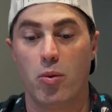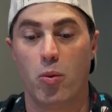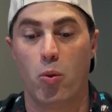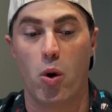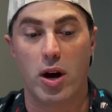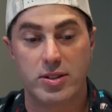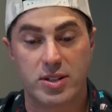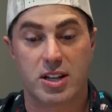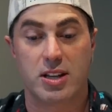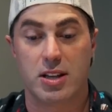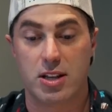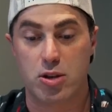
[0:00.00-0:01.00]
what
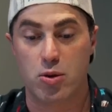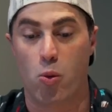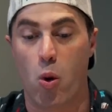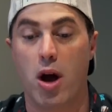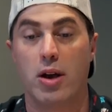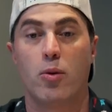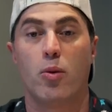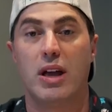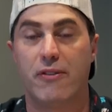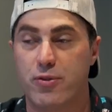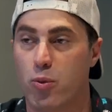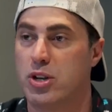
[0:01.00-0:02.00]
you want
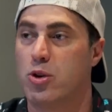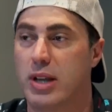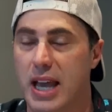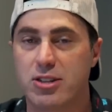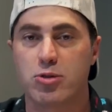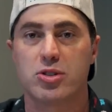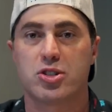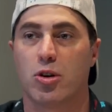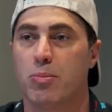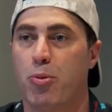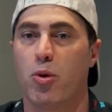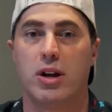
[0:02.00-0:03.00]
when you get to a
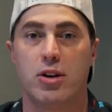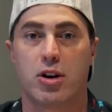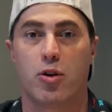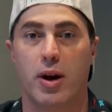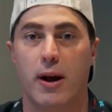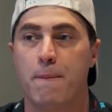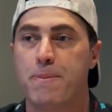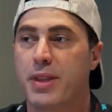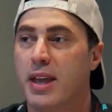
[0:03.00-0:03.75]
certain point in your career.